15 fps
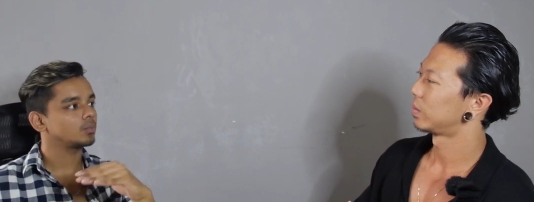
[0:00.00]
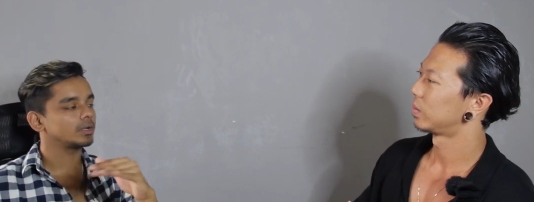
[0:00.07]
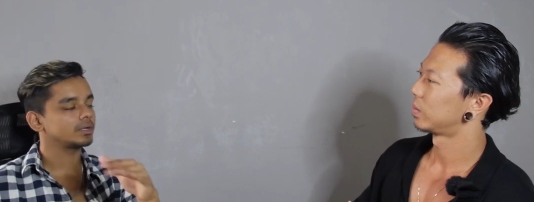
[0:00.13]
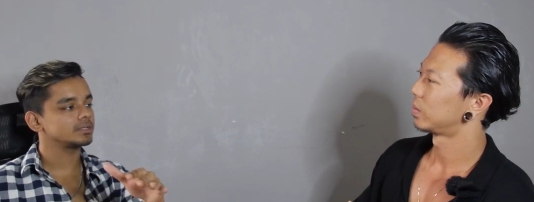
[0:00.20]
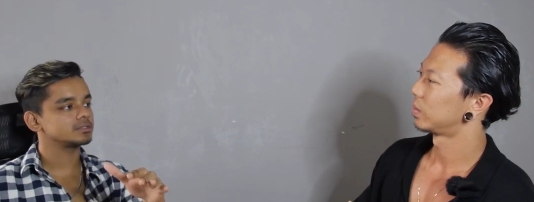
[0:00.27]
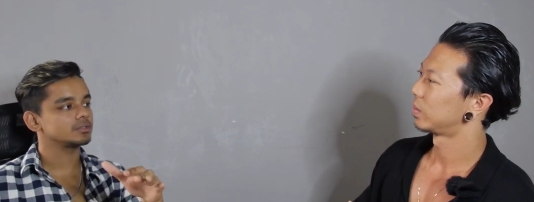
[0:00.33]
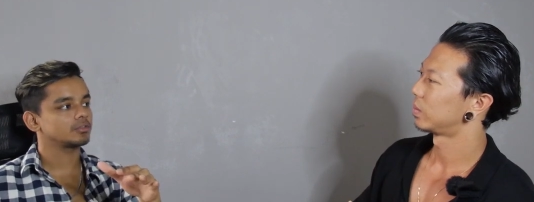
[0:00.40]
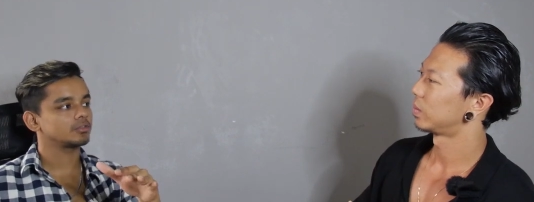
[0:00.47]
Speaker 1: What
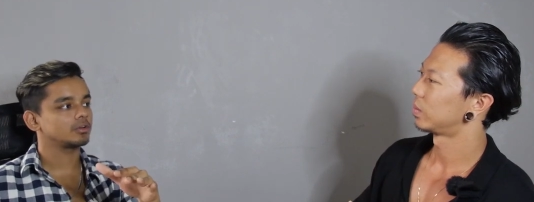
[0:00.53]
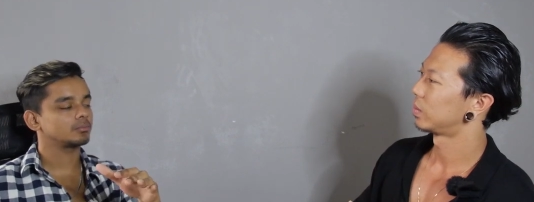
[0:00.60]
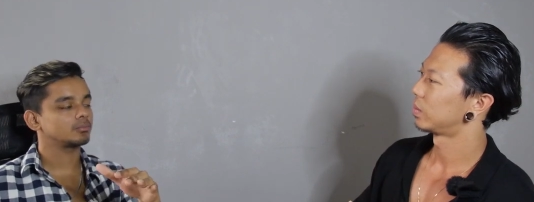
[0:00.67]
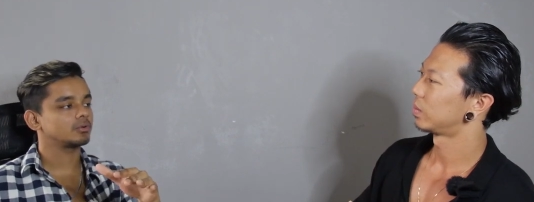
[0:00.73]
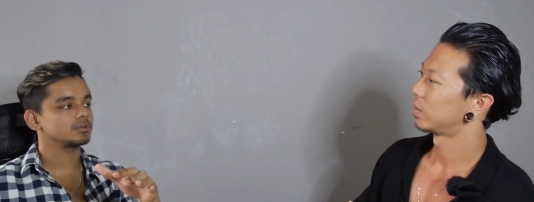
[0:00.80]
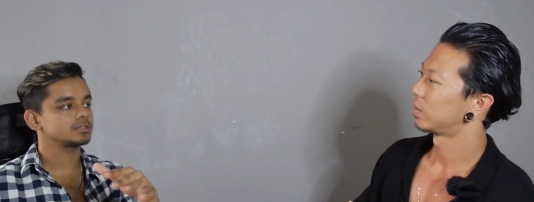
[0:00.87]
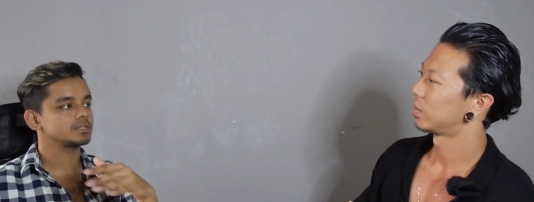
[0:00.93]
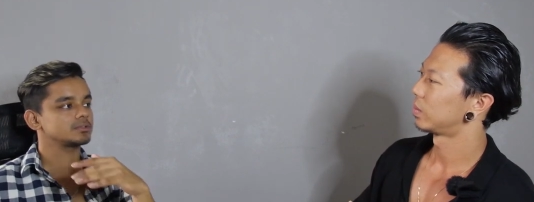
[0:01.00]
is your thought
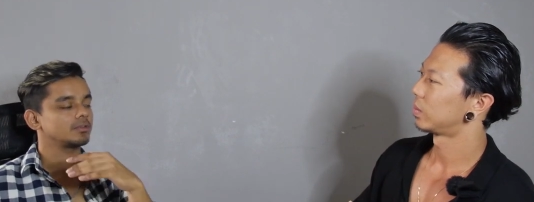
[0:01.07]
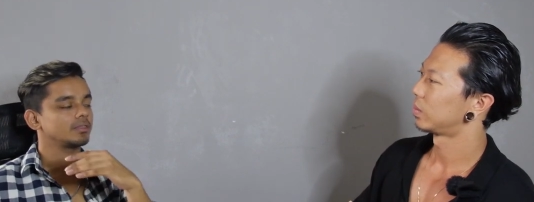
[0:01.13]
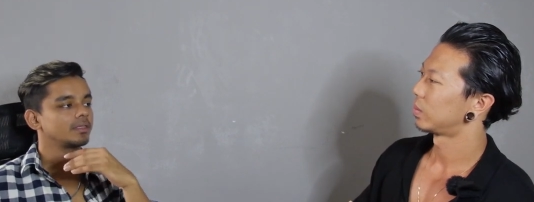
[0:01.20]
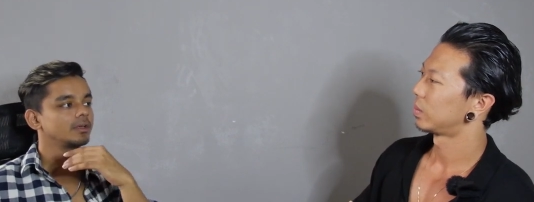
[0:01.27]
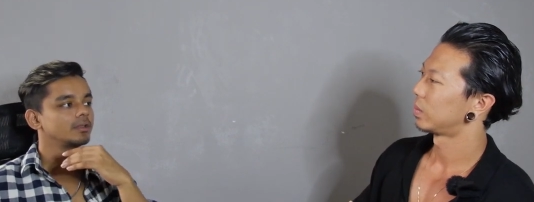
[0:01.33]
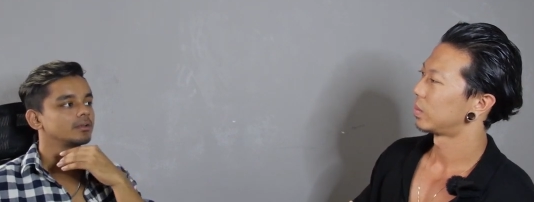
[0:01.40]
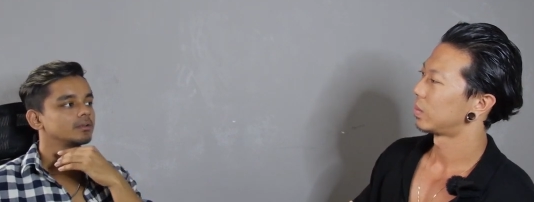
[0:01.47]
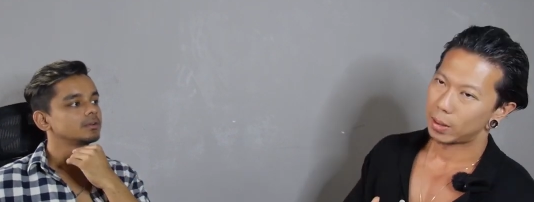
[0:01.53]
process on
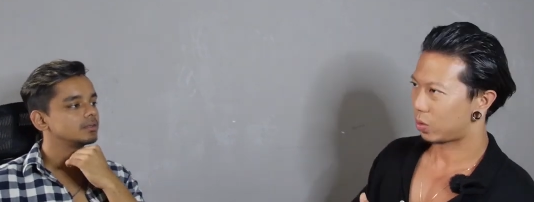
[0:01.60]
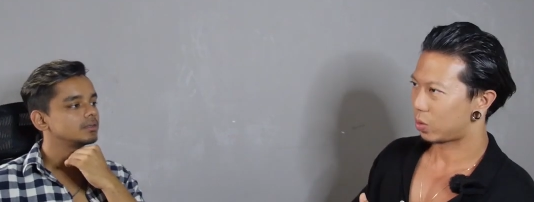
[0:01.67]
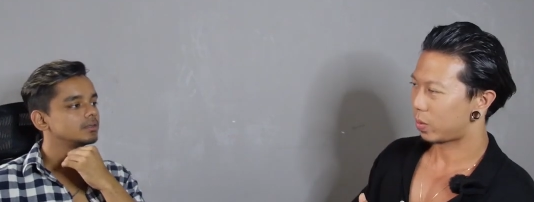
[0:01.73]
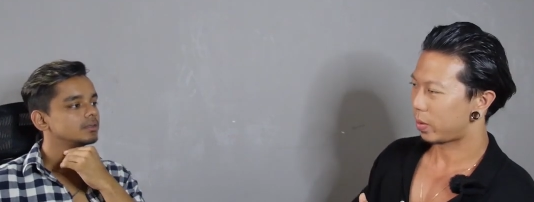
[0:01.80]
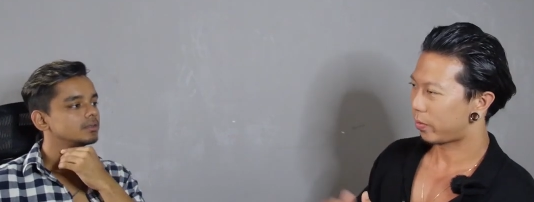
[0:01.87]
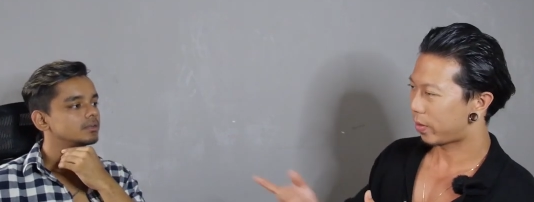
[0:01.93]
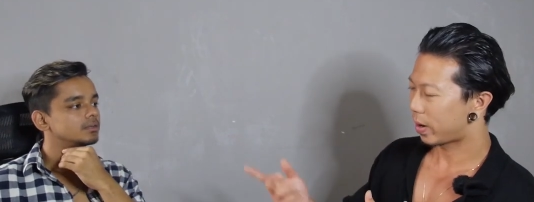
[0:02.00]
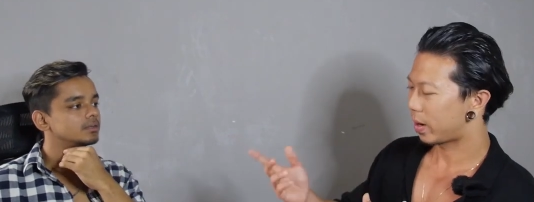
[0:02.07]
that? To
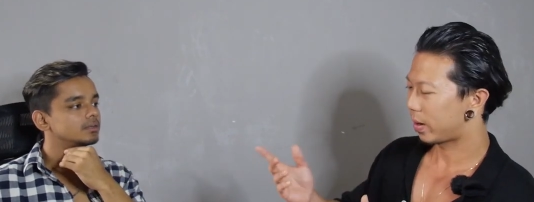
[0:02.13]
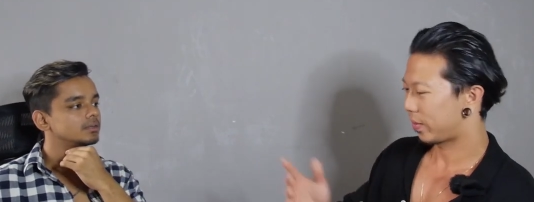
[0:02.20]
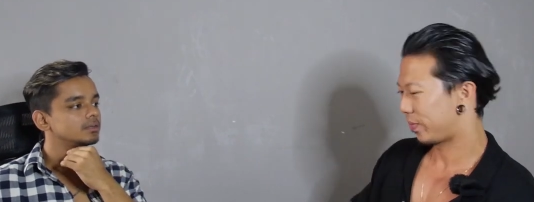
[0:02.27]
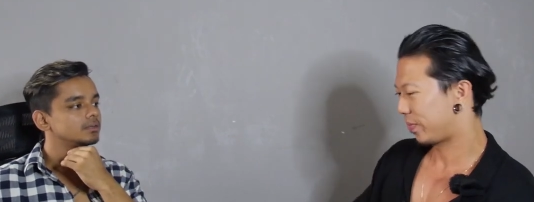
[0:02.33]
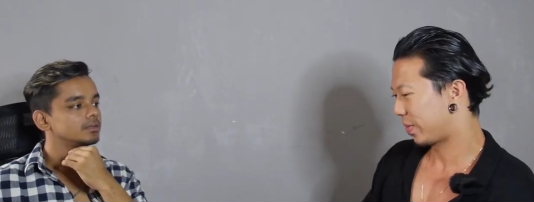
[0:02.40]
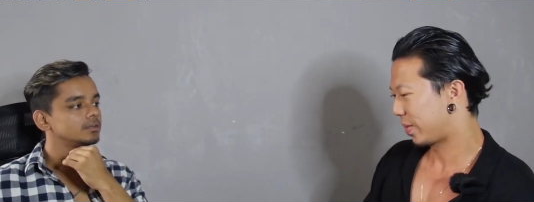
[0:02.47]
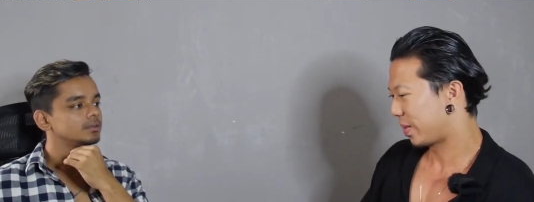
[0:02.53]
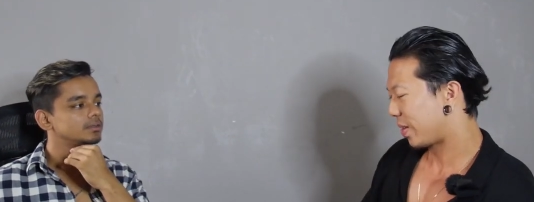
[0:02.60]
be fair,
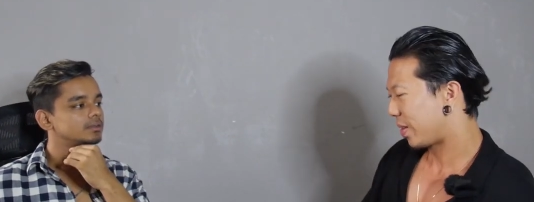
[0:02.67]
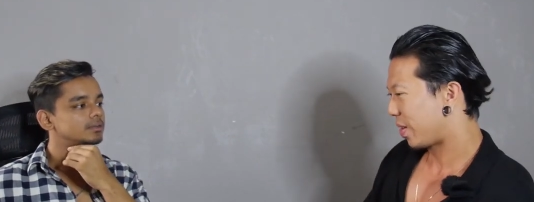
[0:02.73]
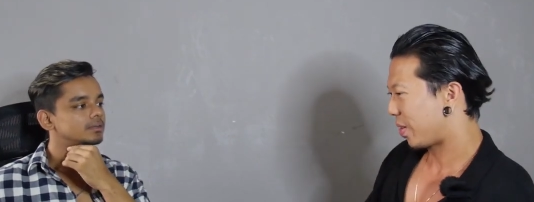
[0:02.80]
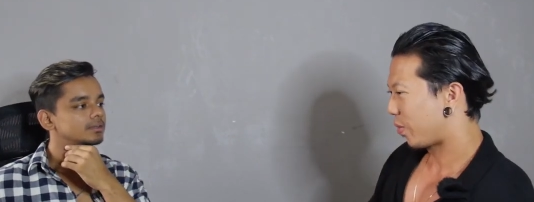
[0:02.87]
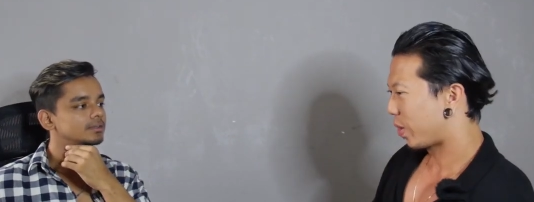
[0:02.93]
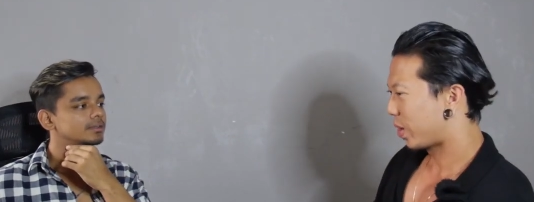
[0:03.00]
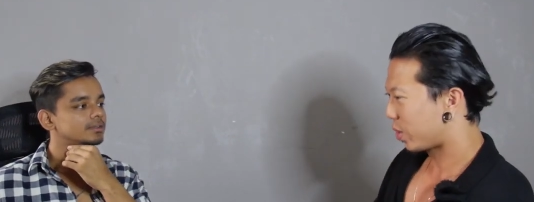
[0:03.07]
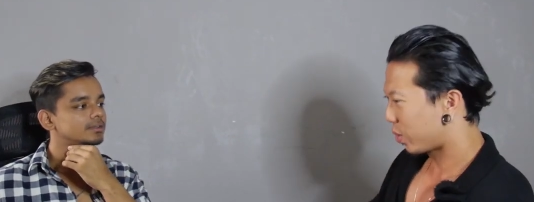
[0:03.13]
when